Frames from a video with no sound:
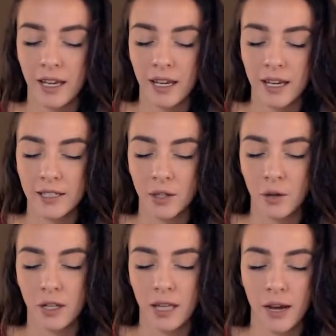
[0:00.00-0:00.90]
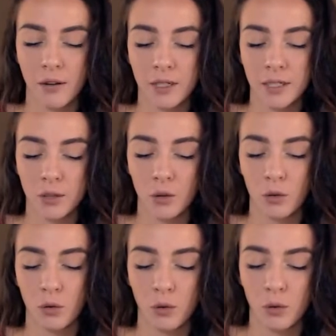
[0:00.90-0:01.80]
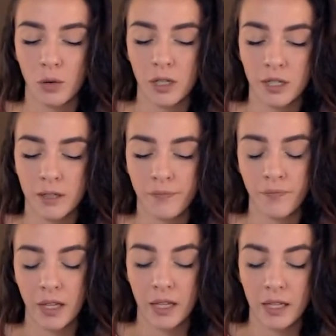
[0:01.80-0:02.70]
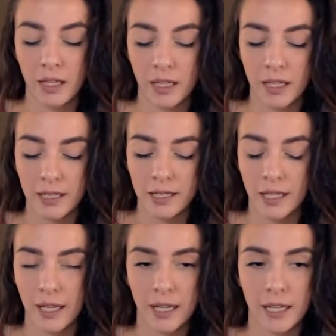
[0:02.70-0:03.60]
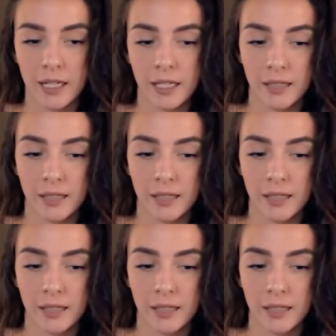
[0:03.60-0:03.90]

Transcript: allow it to, it's like